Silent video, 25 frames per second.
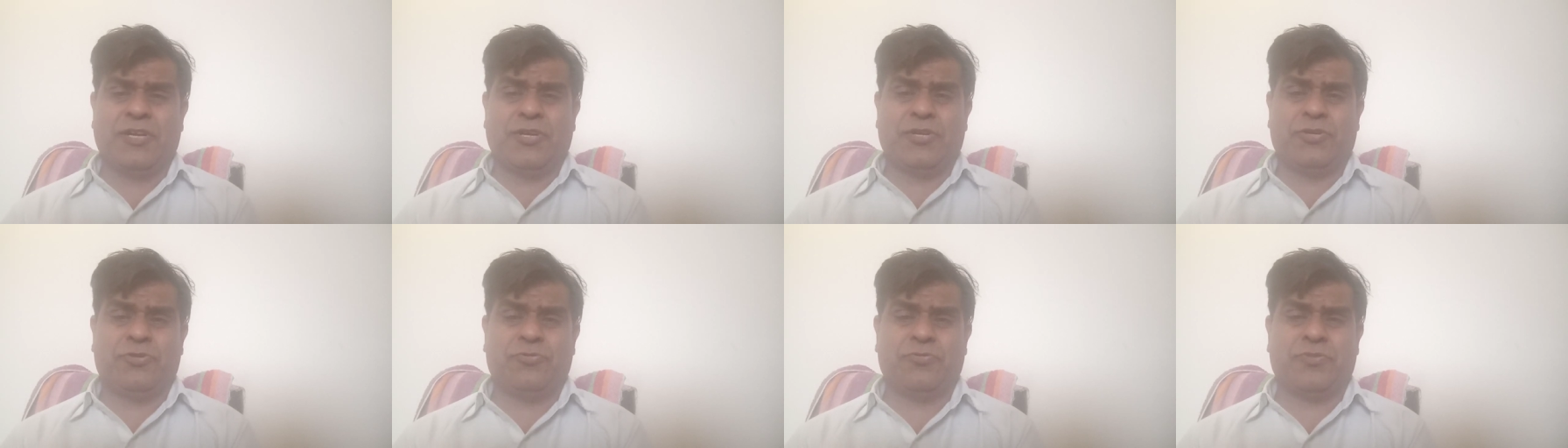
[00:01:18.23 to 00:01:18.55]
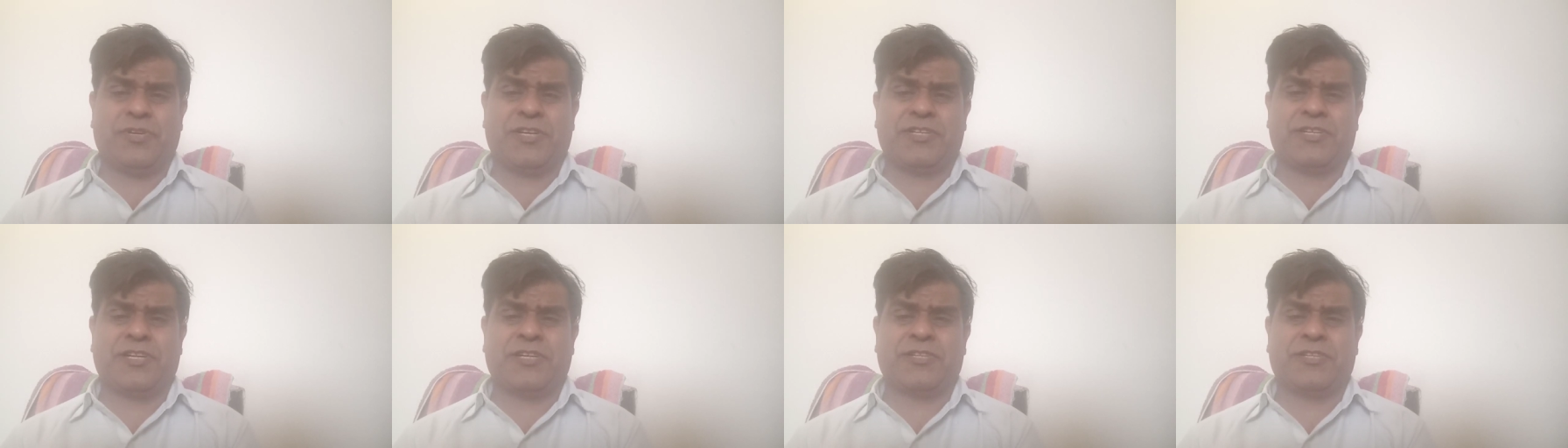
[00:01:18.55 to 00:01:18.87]

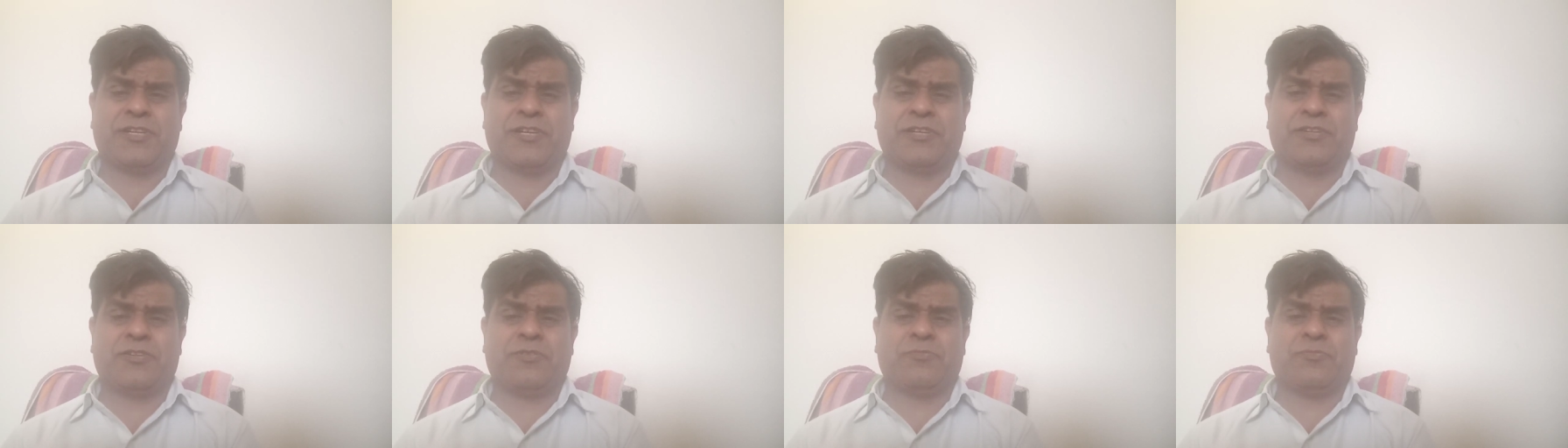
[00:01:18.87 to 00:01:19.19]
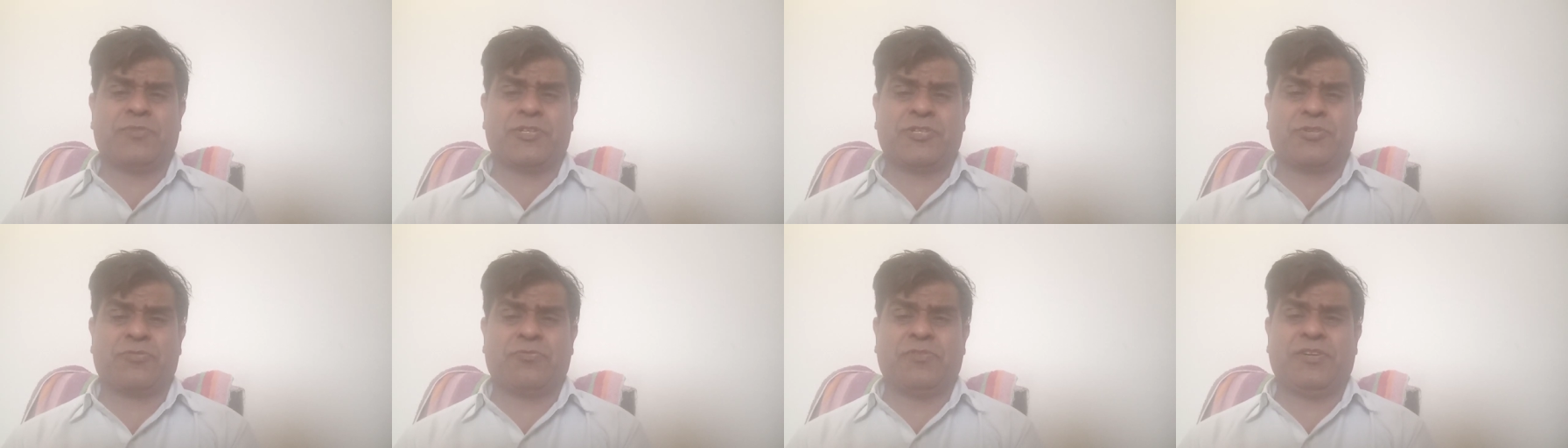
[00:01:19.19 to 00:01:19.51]
United Kingdom,
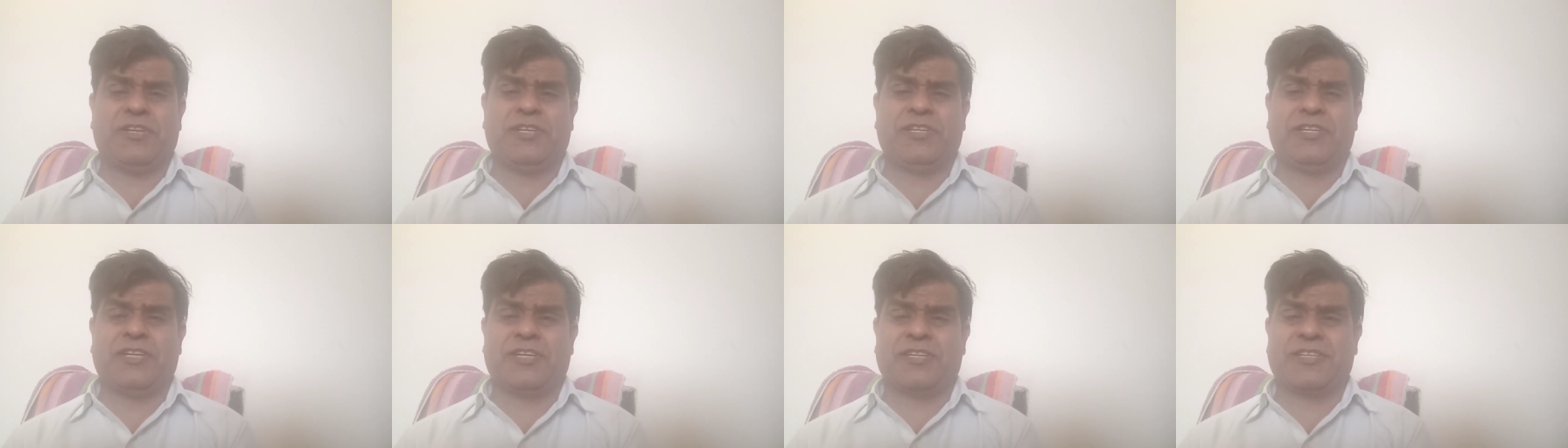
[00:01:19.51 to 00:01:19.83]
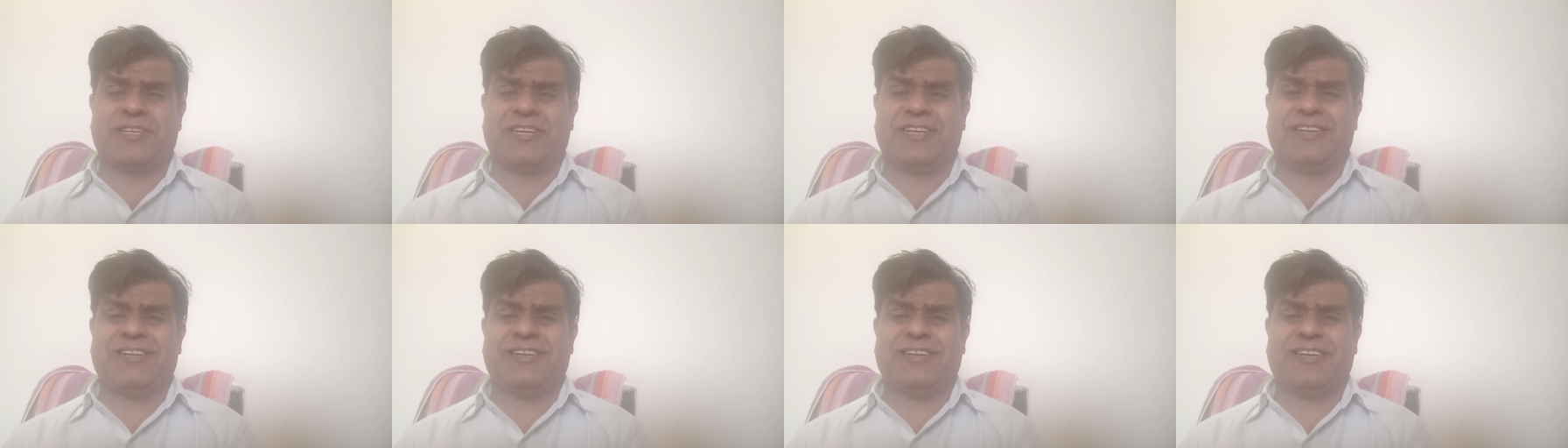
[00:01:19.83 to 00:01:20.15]
Australia,
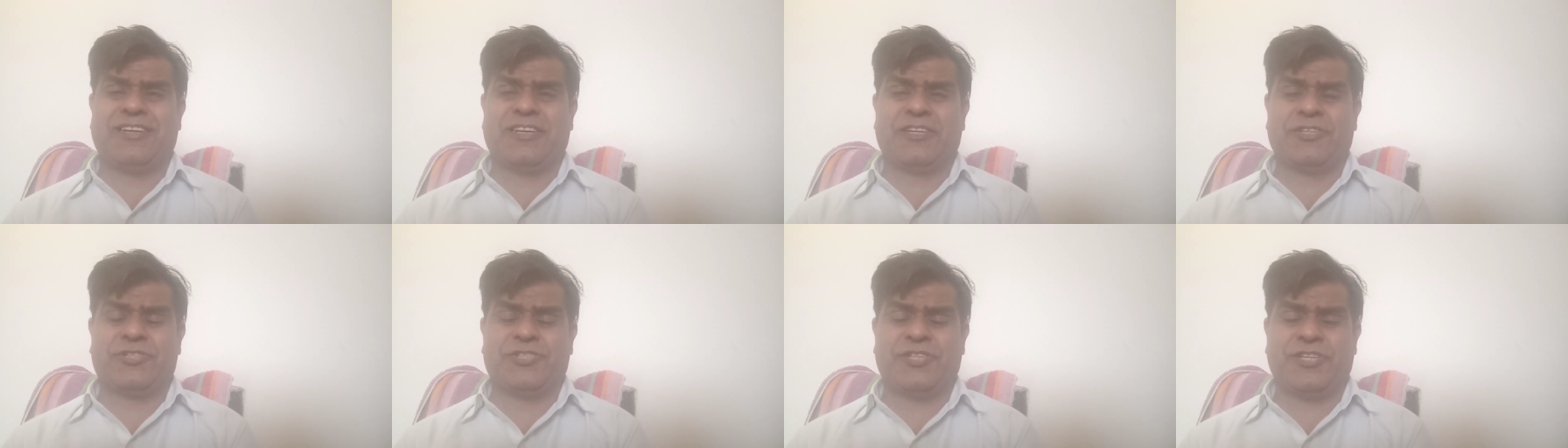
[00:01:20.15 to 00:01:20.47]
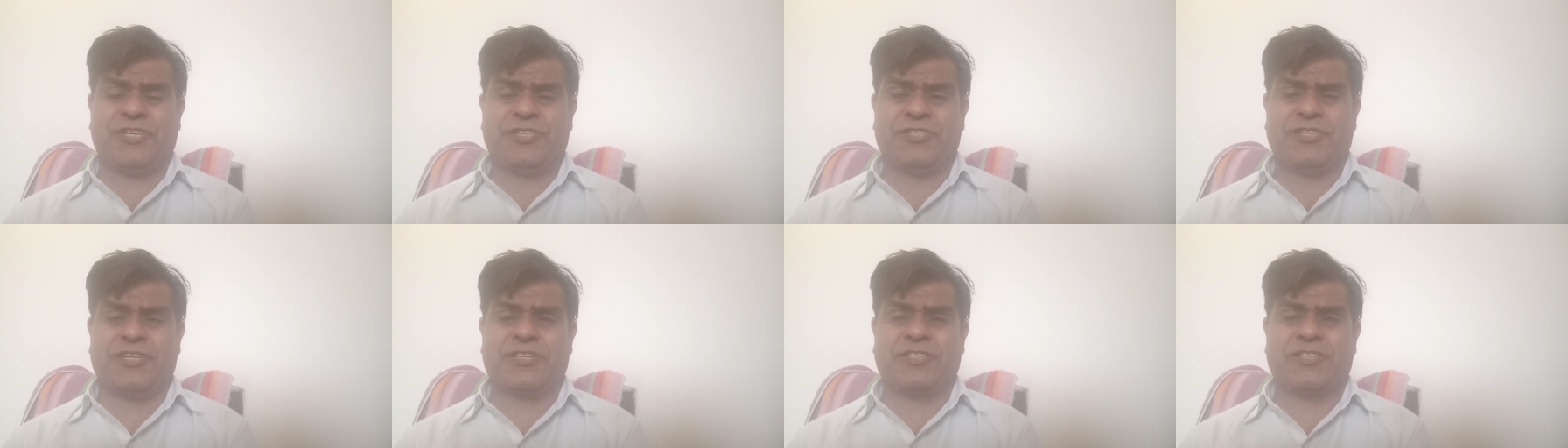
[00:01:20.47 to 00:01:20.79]
Canada,
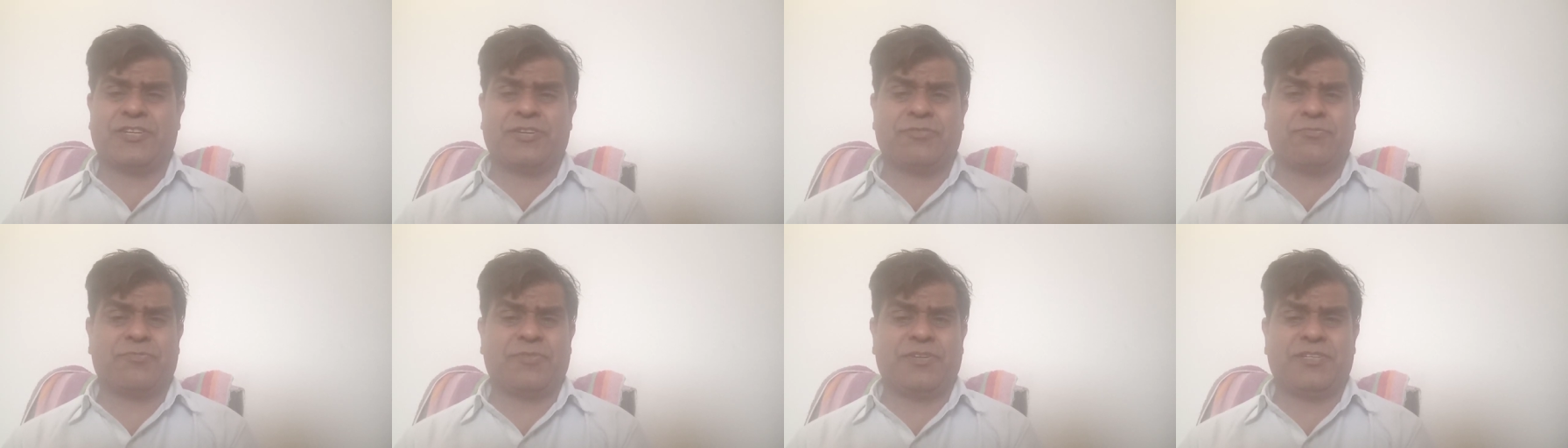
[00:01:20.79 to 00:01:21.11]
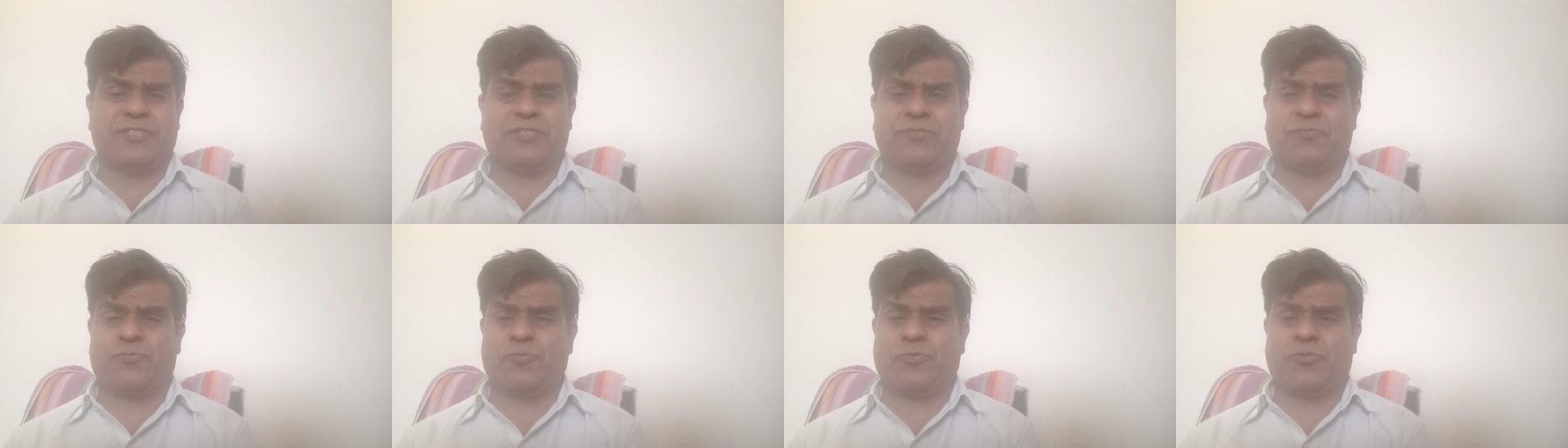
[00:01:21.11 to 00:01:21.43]
Schengen
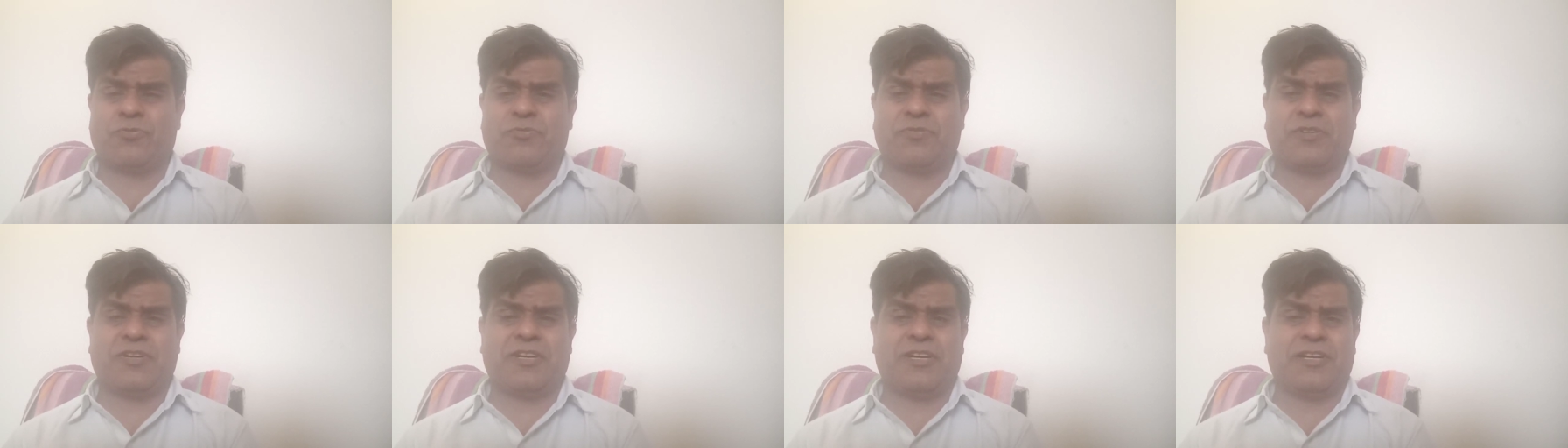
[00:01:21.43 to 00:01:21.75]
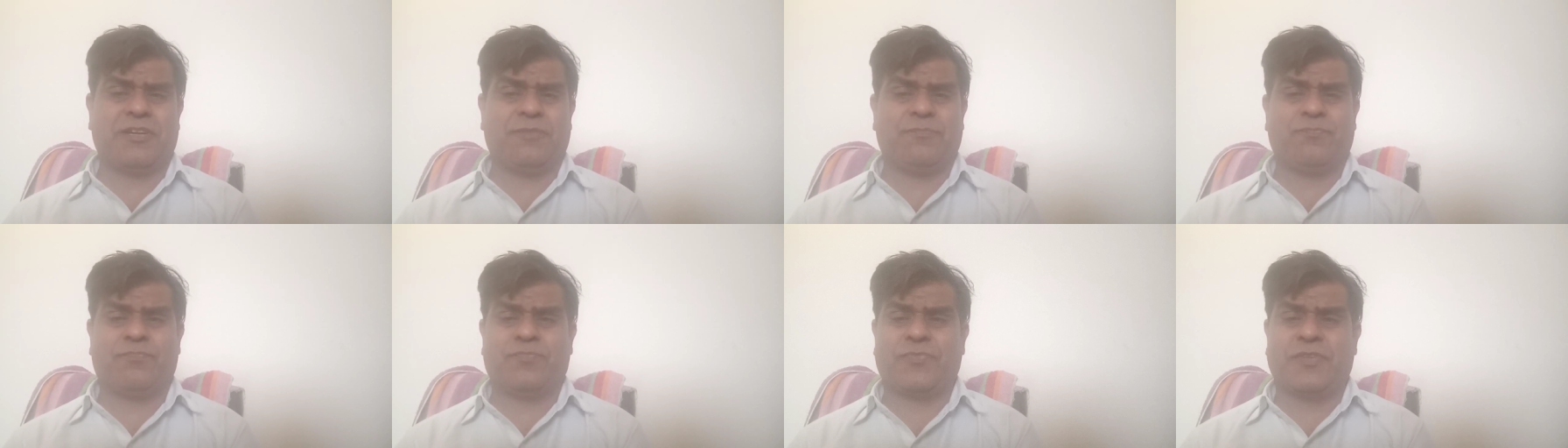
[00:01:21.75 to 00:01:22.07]
countries,
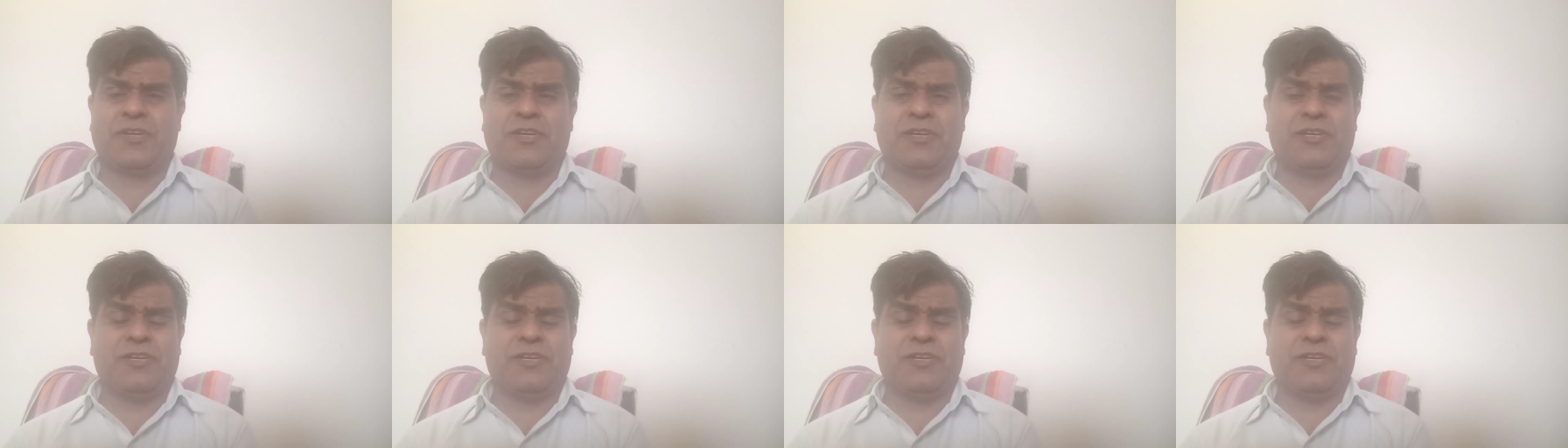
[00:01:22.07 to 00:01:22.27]
Portugal,